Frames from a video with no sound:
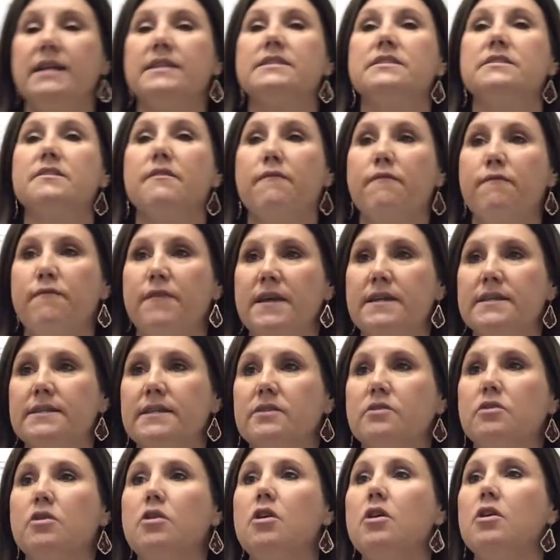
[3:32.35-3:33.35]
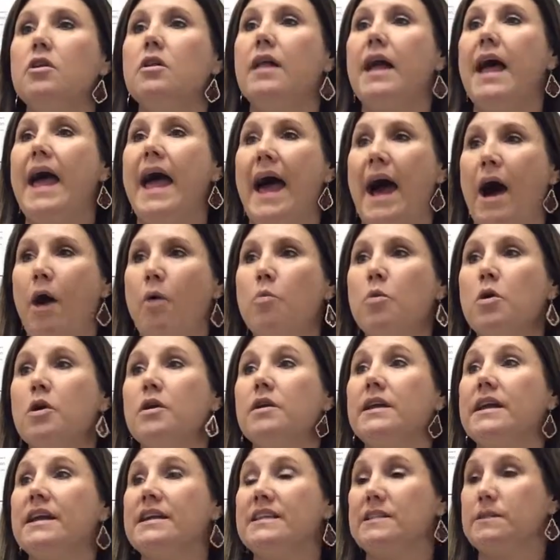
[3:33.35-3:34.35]
It's the physical
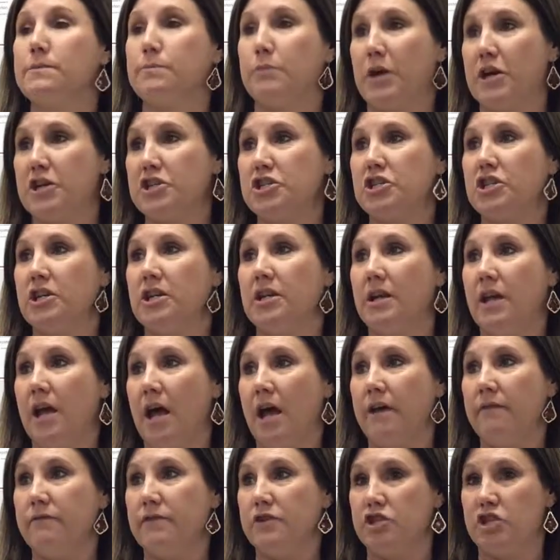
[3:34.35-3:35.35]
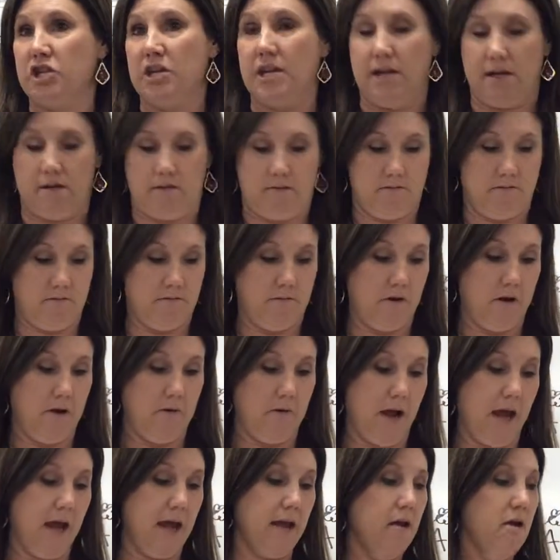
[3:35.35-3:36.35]
outward expression of a gene.
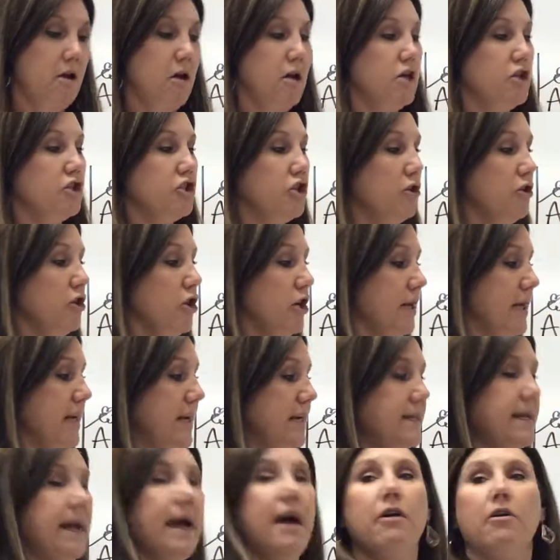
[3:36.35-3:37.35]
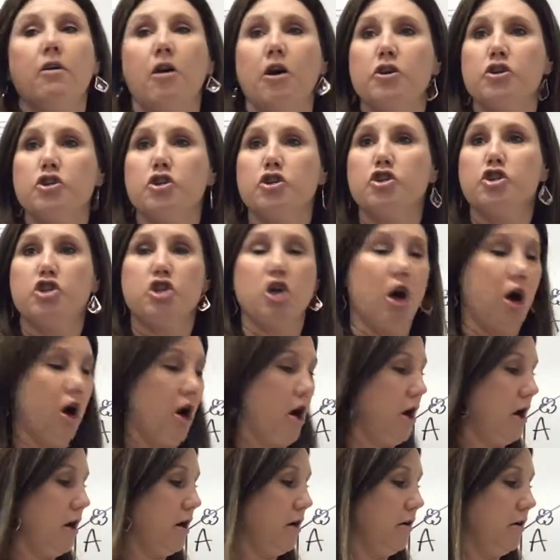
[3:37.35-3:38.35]
Okay? So looking down on your
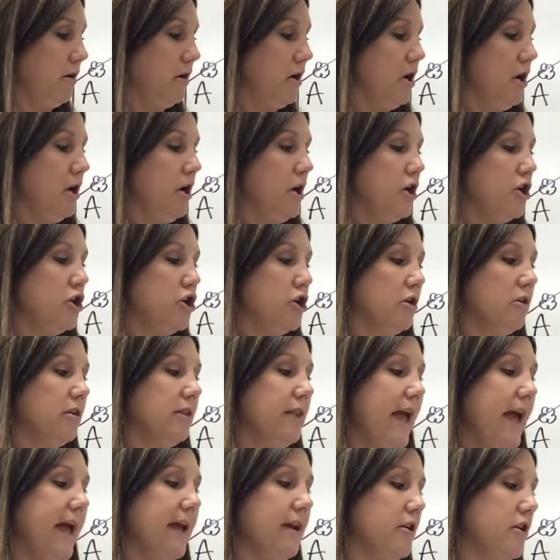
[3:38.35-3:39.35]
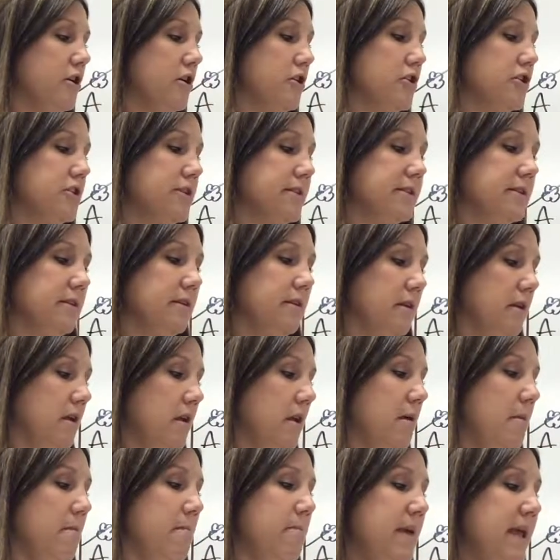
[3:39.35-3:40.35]
chart, your letters
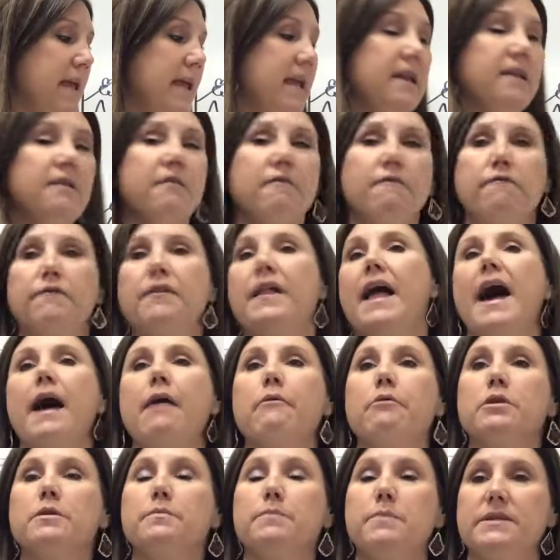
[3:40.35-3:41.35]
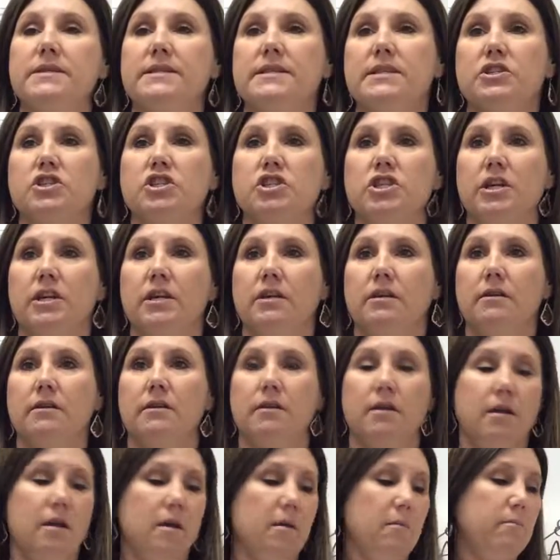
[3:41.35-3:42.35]
mean flower position.
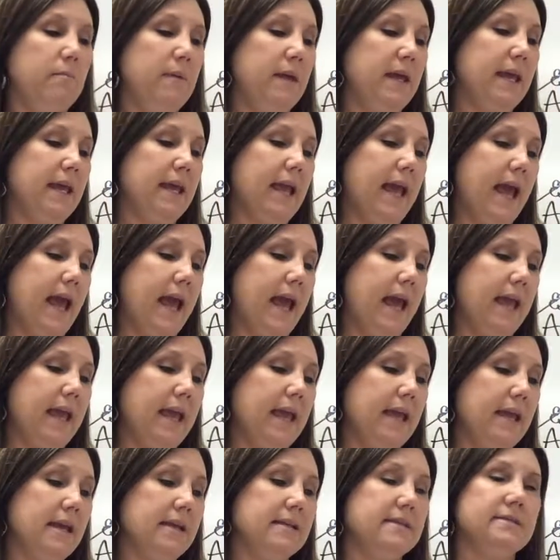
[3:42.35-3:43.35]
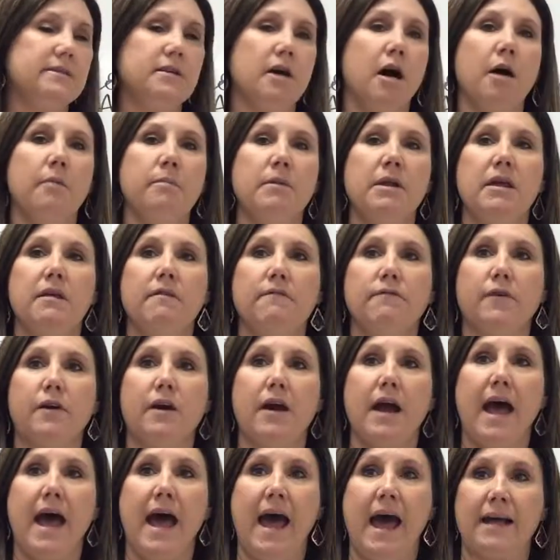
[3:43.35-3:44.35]
Big A is dominant
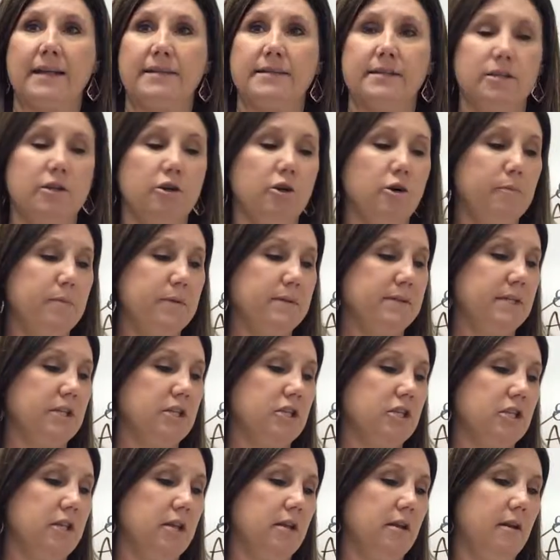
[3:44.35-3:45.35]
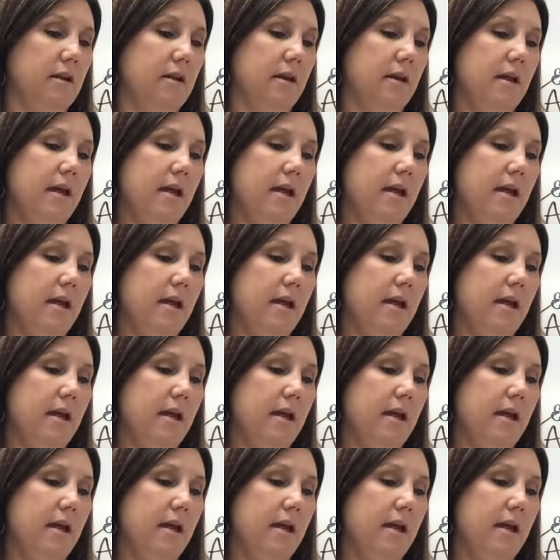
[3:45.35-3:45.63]
for axial position,